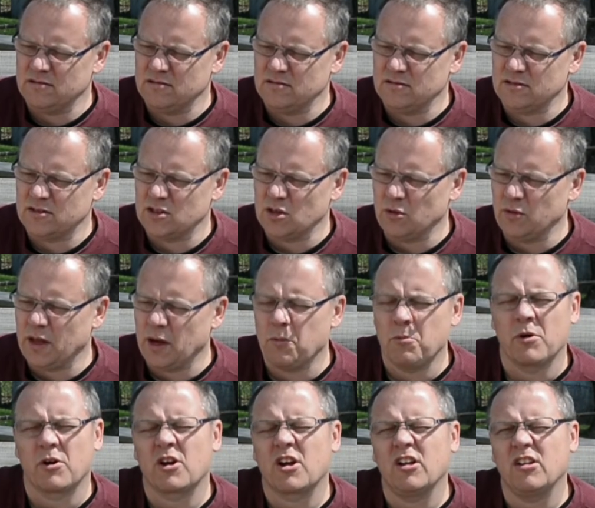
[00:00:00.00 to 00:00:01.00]
so that
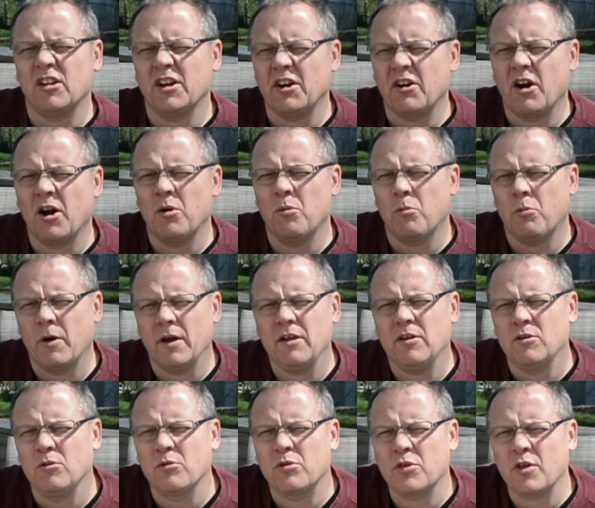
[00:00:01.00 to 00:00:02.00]
we're clear on what
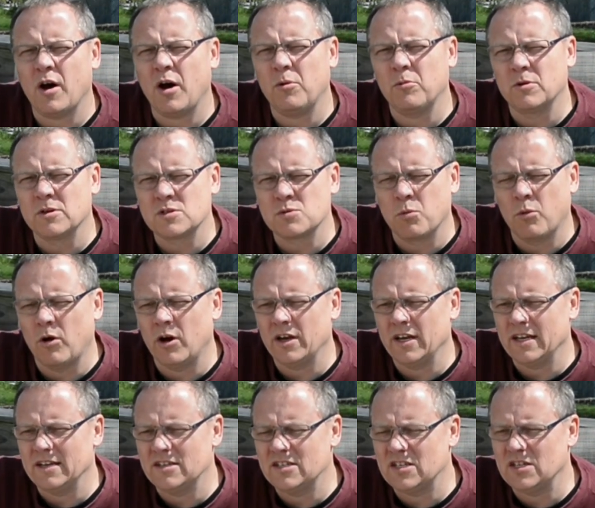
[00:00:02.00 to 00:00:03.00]
you thought was
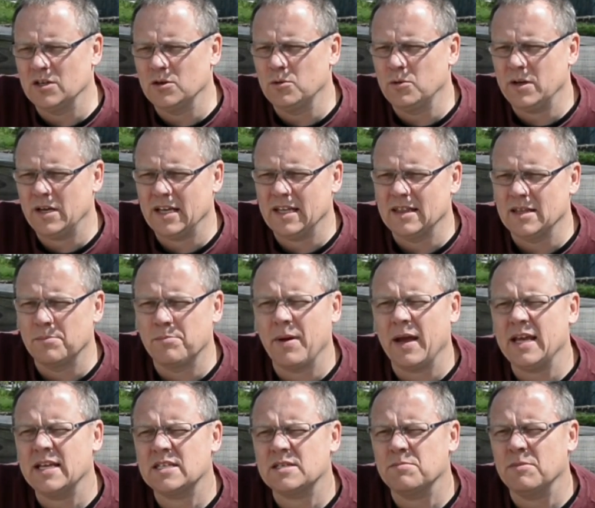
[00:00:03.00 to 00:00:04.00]
1 and 2 in the
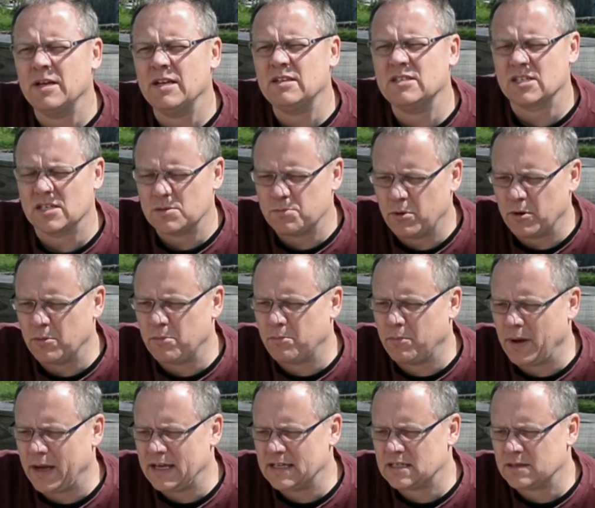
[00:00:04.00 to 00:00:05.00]
basement, just
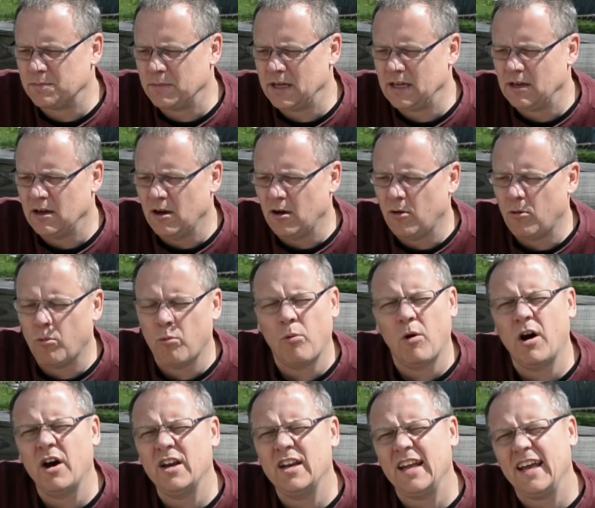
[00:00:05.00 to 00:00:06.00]
put basement
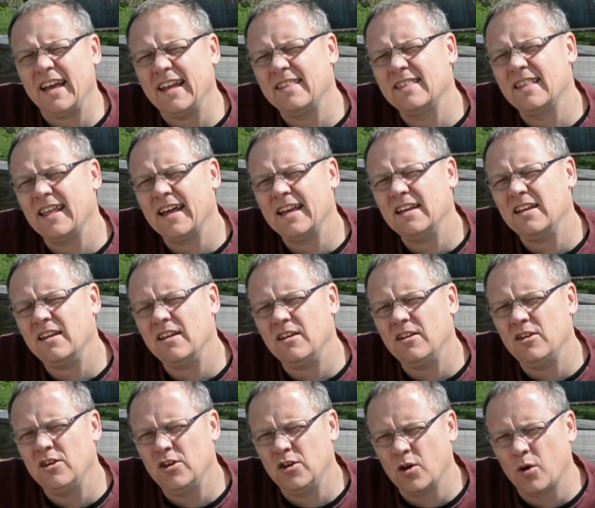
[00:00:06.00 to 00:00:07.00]
1 and then
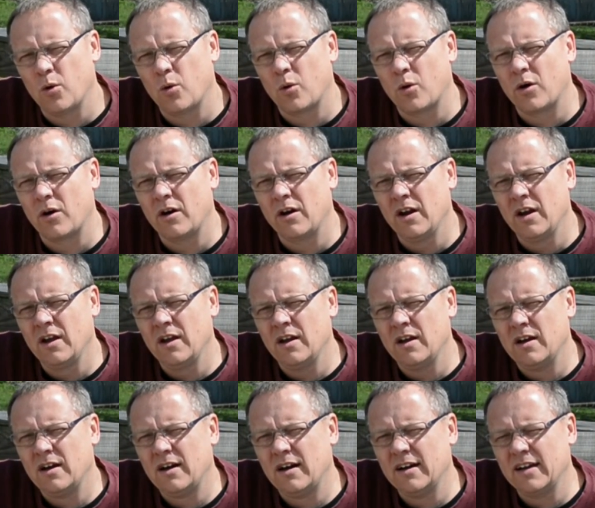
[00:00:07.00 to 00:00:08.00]
your
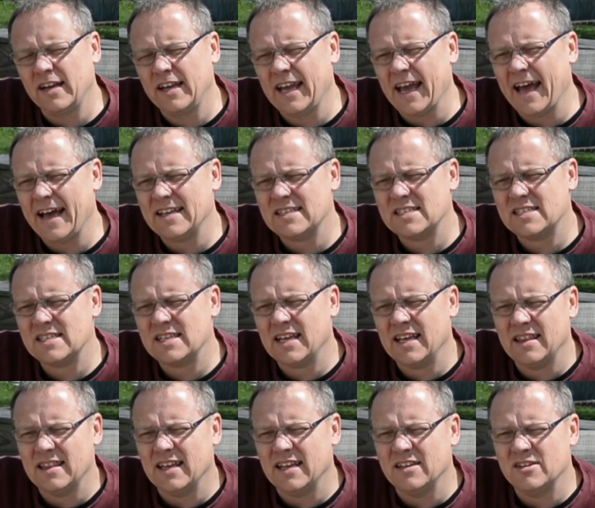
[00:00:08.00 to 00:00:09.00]
guess,
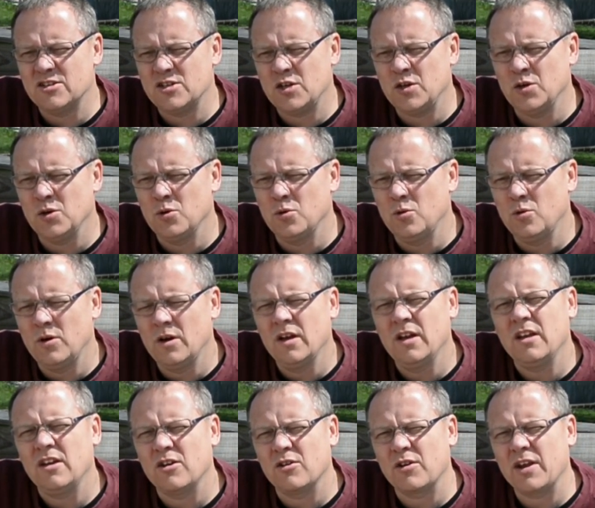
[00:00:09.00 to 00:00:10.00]
and then 2
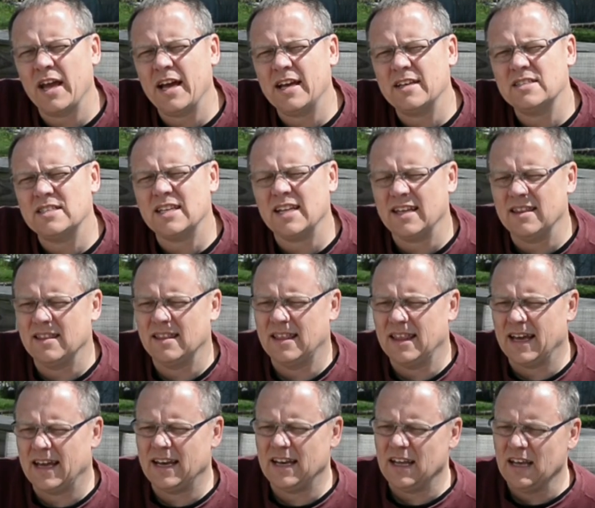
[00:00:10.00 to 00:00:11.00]
your guess, and
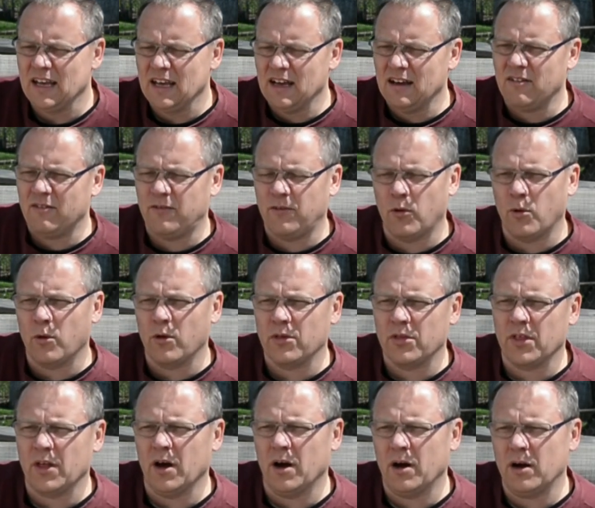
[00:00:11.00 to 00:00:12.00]
then for
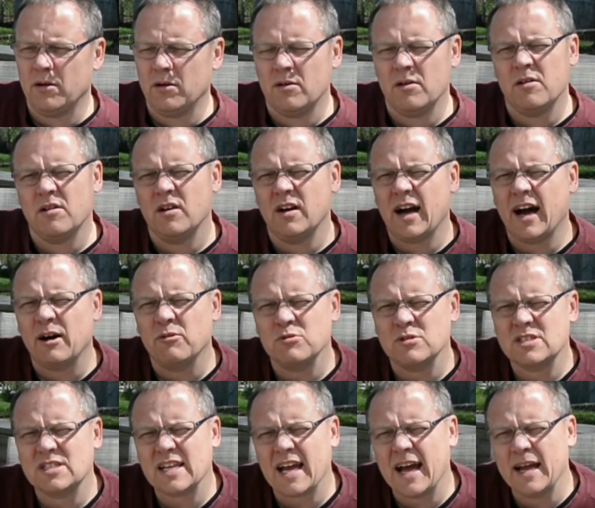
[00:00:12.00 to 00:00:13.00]
the
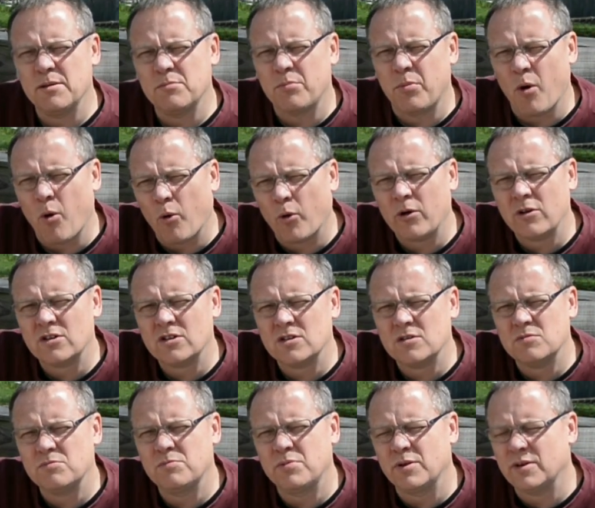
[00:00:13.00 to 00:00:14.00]
outside
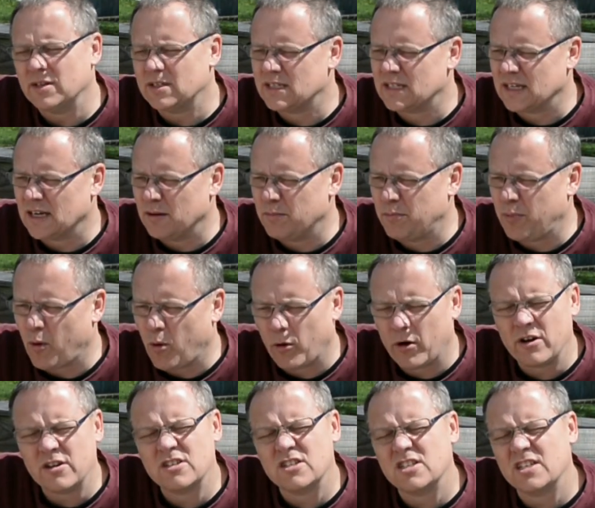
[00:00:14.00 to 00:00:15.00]
porch, put
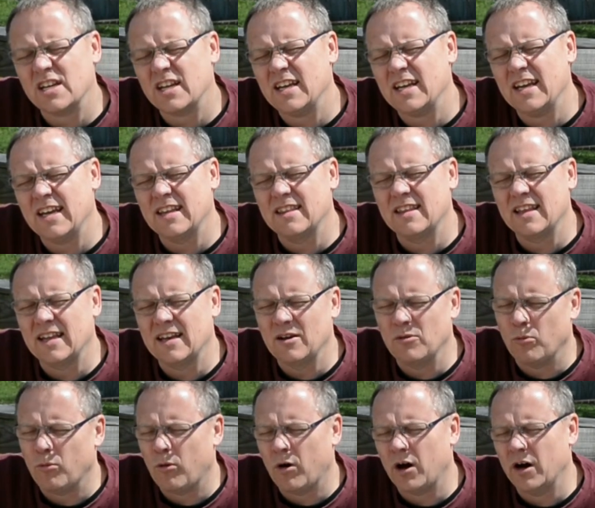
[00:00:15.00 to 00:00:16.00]
porch, and
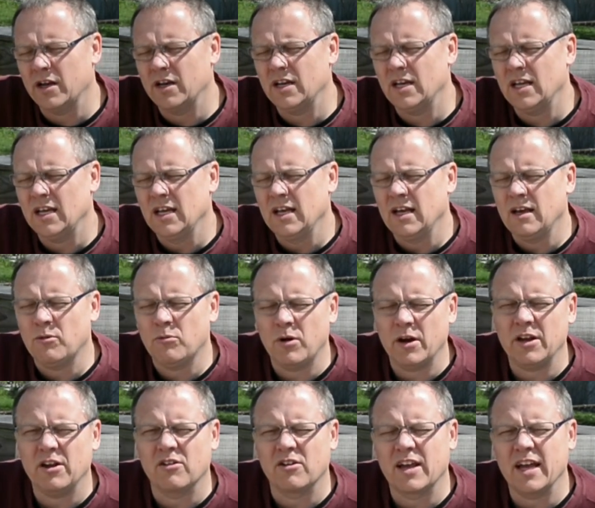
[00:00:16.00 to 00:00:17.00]
then 1
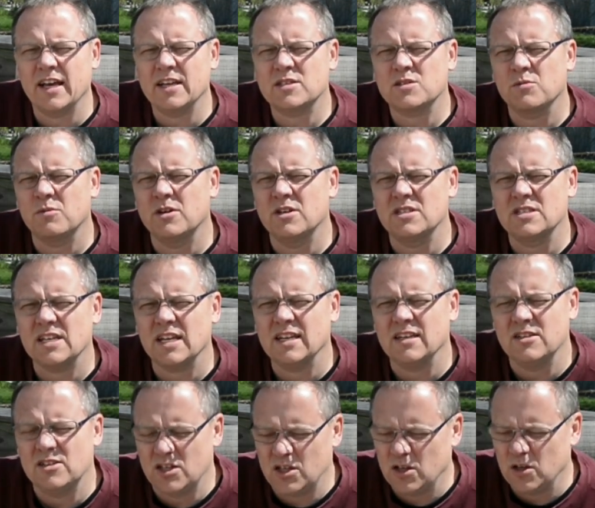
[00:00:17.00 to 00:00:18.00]
what your guess was
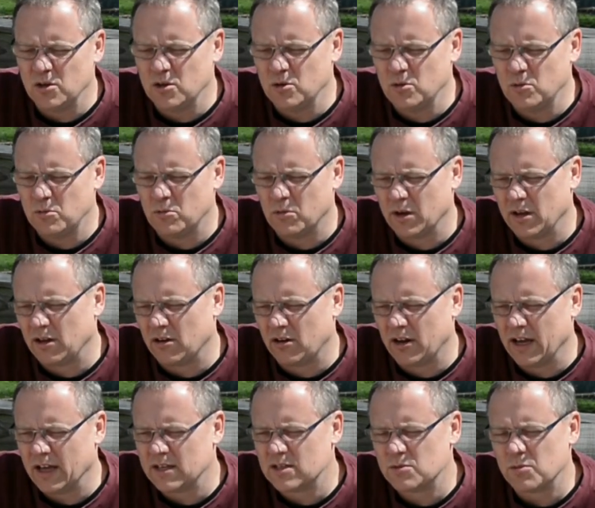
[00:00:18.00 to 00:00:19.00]
and 2 what your
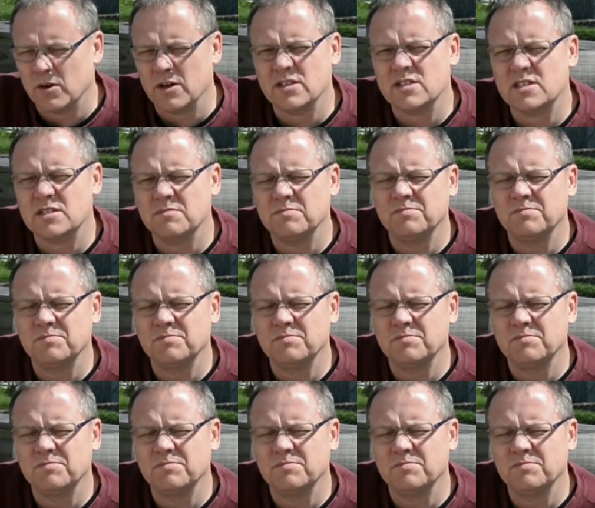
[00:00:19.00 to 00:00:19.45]
guess was.